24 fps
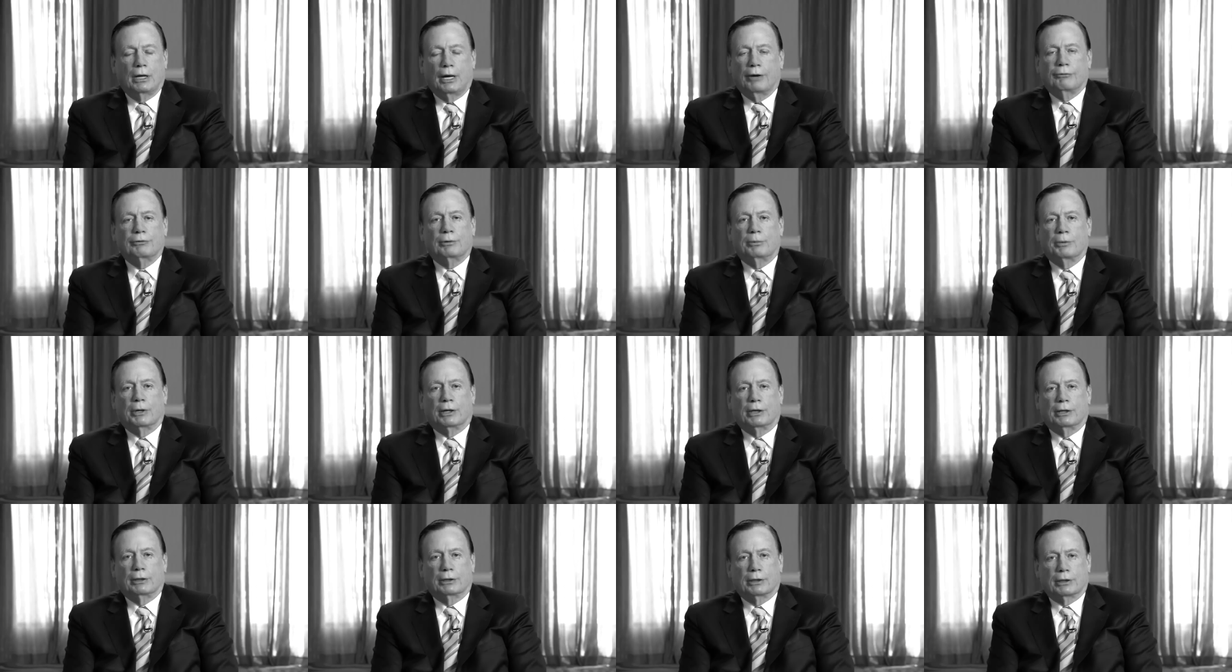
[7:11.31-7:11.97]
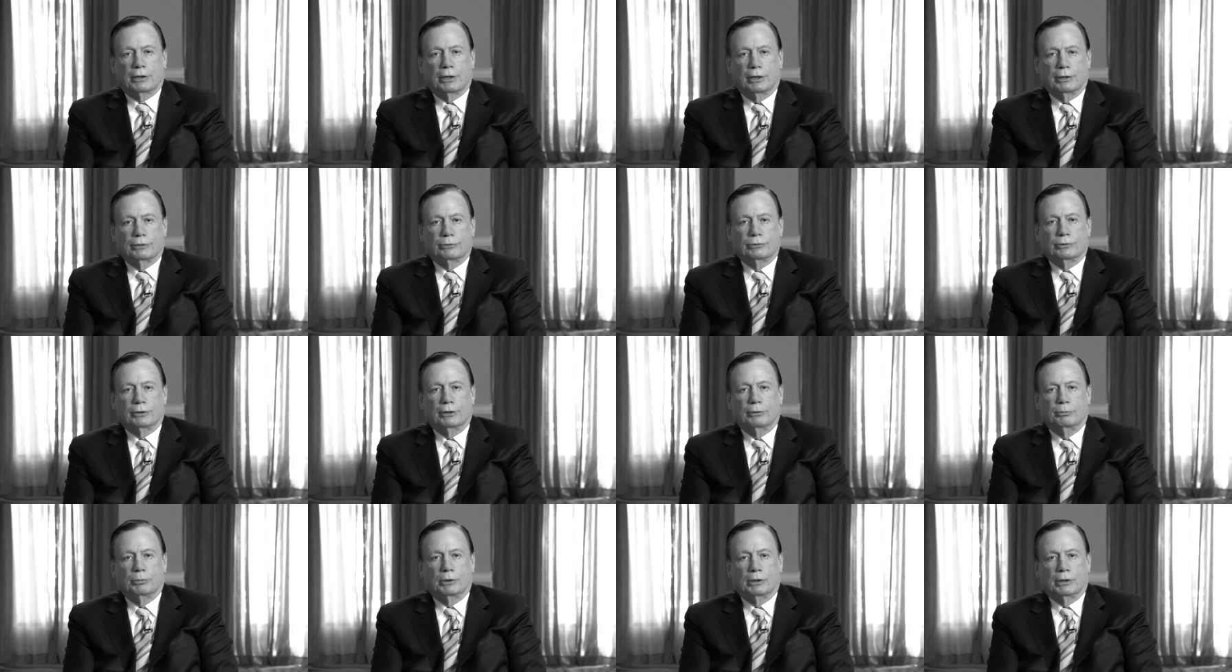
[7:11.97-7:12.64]
everybody in the
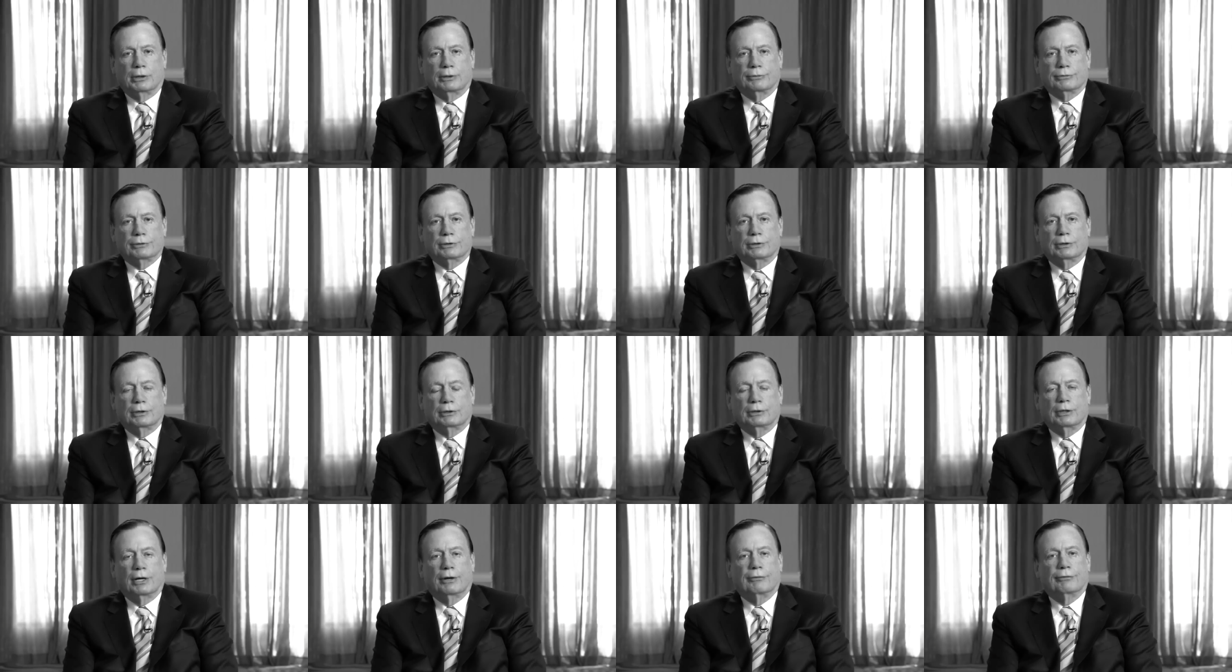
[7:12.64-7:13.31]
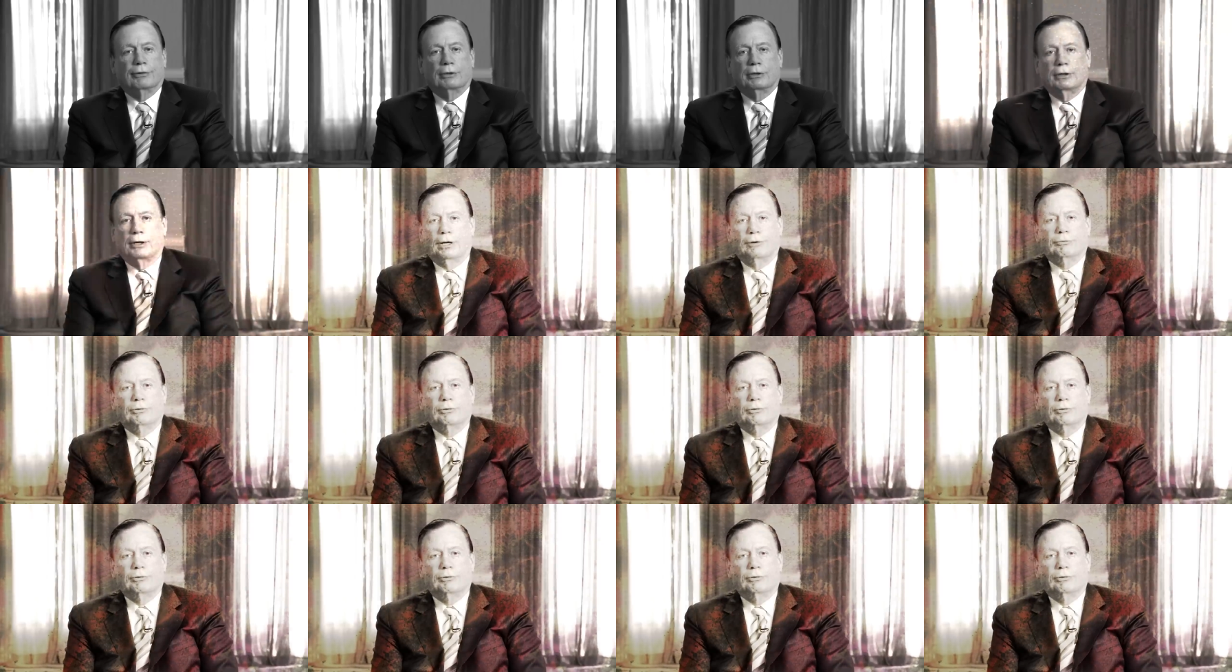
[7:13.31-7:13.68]
country believes in the devil and